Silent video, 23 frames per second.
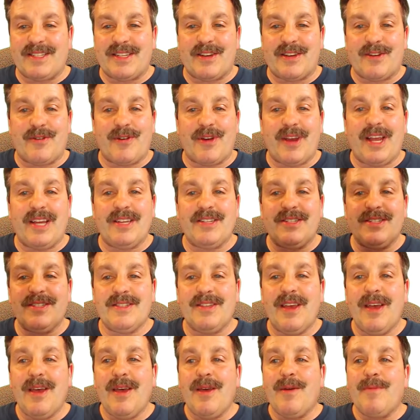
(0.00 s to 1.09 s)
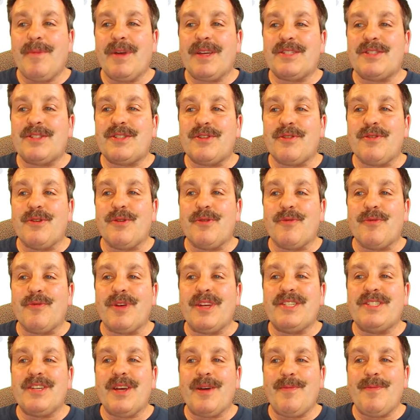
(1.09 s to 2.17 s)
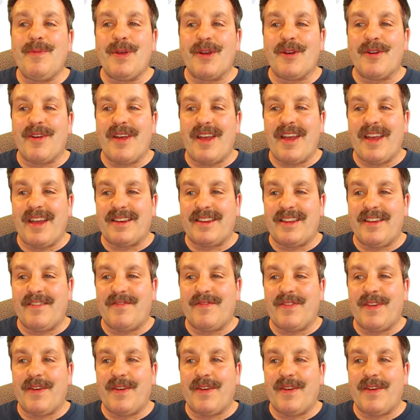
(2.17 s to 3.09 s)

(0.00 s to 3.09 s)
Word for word: creations. Make sure you reach up here and give them